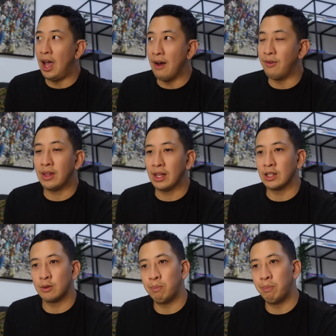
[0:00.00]

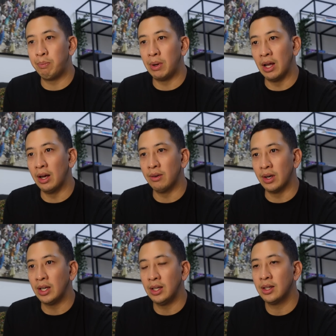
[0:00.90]
Everything's
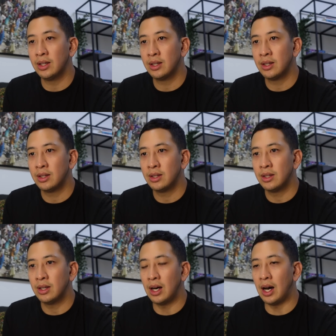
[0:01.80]
blurry
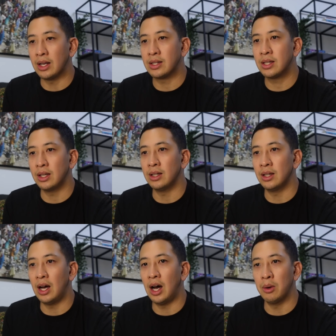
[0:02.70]

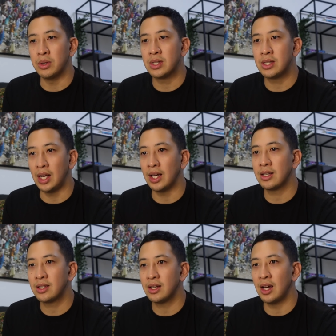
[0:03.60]
until I was
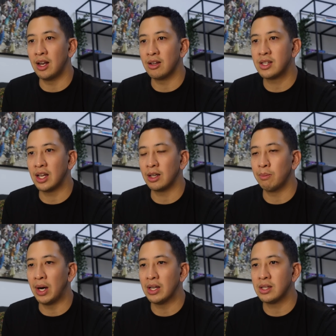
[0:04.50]
six and I was saying
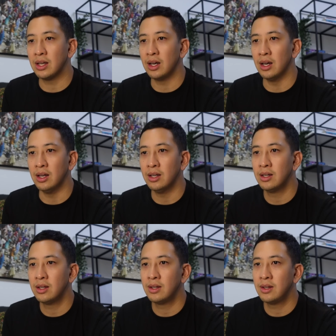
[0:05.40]
goodbye to her.
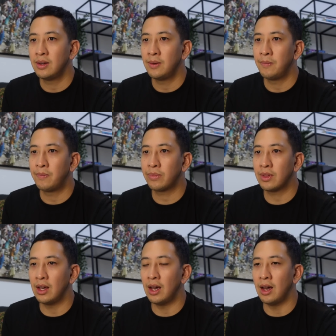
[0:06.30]

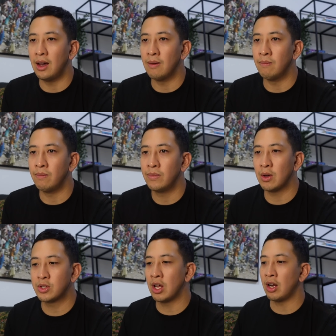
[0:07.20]
Um,
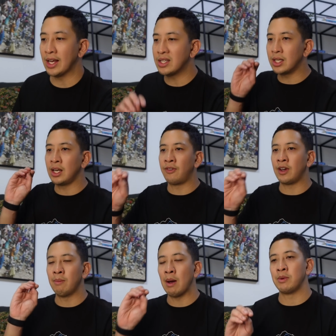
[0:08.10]
there was no like
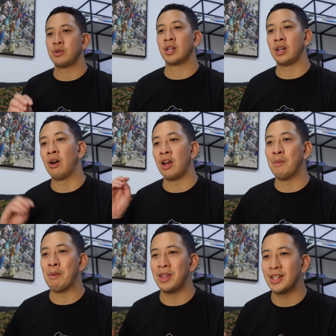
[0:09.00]
significant moments where I can go, oh yeah, I
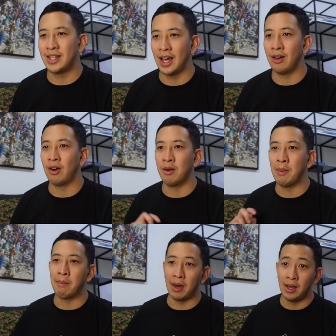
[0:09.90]
remember this day, or I
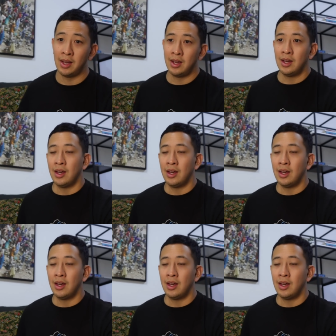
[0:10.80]
remember yeah.